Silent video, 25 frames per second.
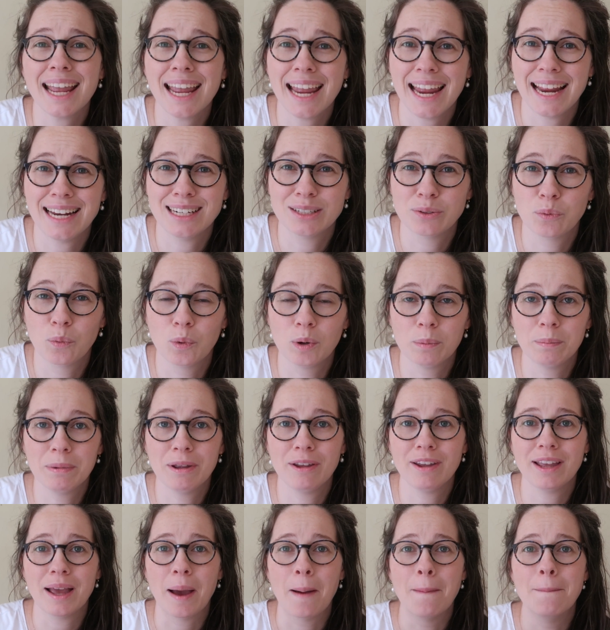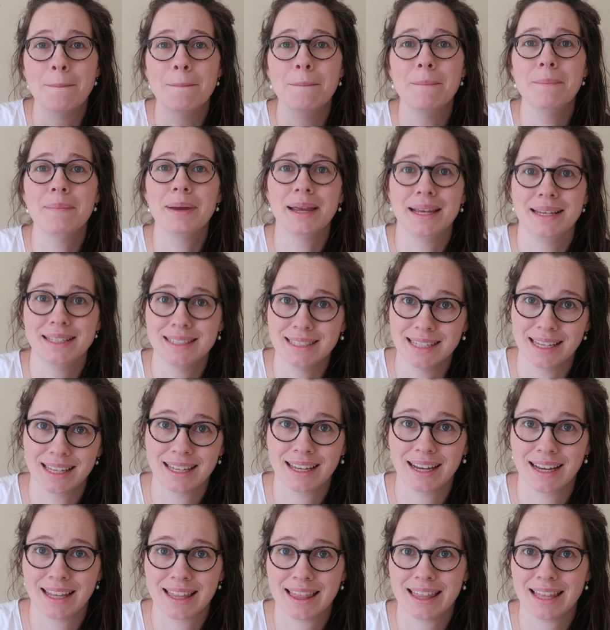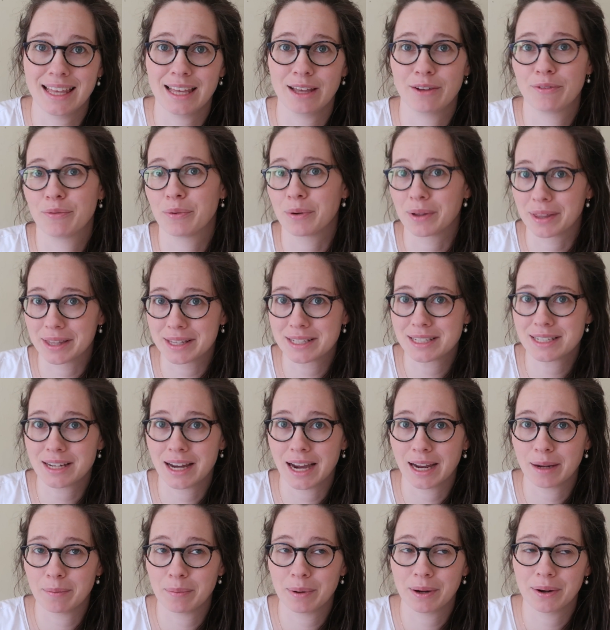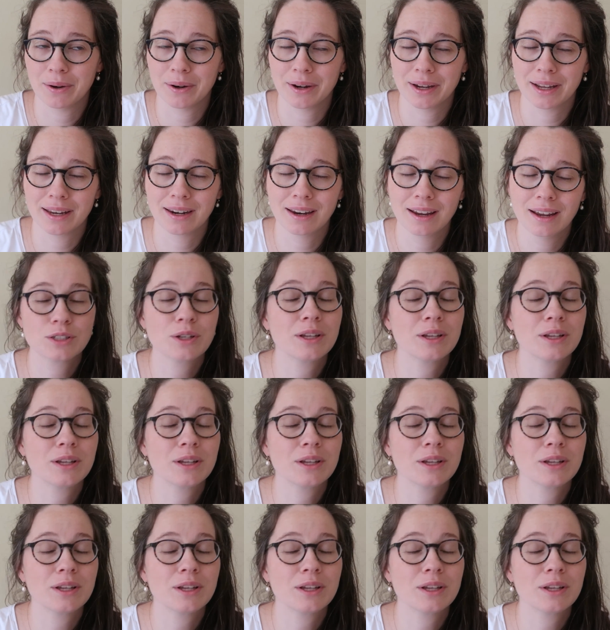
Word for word: eight would be amazing I think for this time period.